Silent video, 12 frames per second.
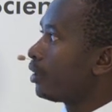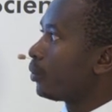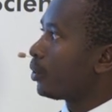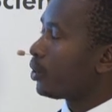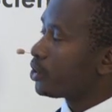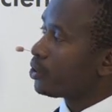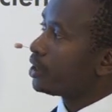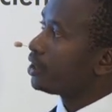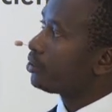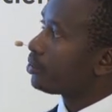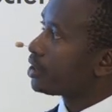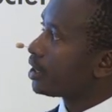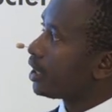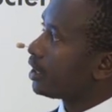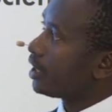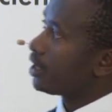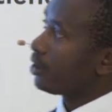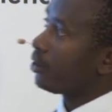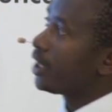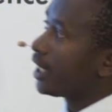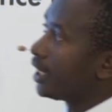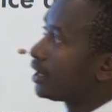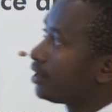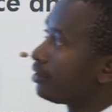We also need to see that there are no
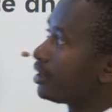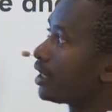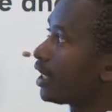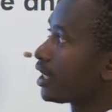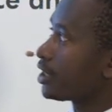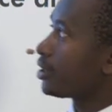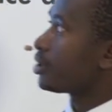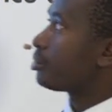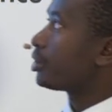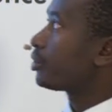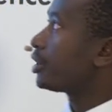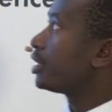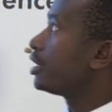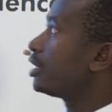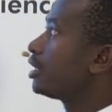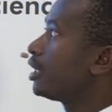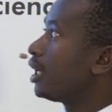negative interactions between